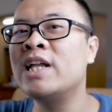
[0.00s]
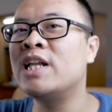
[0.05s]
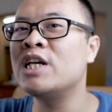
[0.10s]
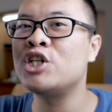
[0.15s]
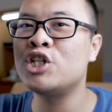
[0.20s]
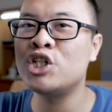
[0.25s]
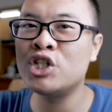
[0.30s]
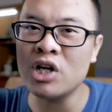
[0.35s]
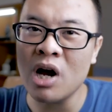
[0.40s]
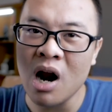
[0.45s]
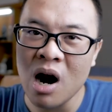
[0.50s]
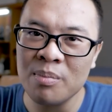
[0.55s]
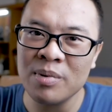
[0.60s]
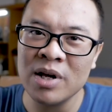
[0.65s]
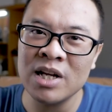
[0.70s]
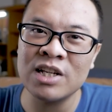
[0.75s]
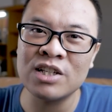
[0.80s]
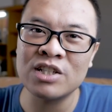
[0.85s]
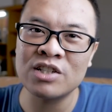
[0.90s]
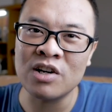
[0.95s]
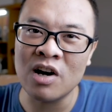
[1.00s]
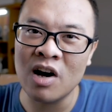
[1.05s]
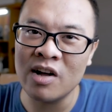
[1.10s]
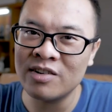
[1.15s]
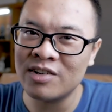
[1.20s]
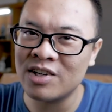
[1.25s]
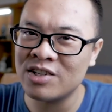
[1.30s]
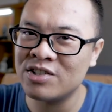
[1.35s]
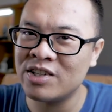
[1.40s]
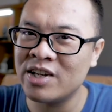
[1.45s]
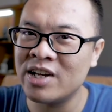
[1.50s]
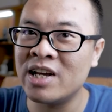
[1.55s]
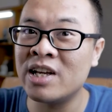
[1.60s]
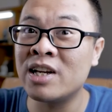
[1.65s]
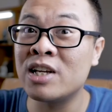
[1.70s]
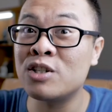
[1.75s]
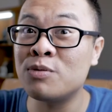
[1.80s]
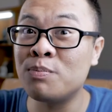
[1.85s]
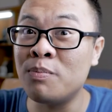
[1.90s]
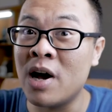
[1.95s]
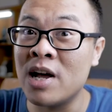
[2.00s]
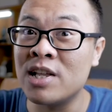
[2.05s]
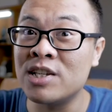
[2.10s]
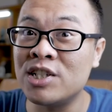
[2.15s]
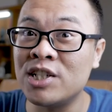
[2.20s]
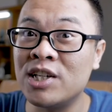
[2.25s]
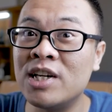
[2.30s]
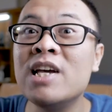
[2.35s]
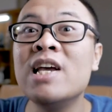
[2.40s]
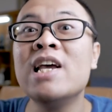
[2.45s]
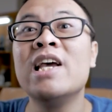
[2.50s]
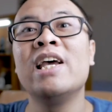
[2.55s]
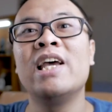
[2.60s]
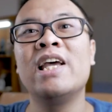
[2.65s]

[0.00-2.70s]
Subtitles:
It is sharp, it is contrasty, it is punchy.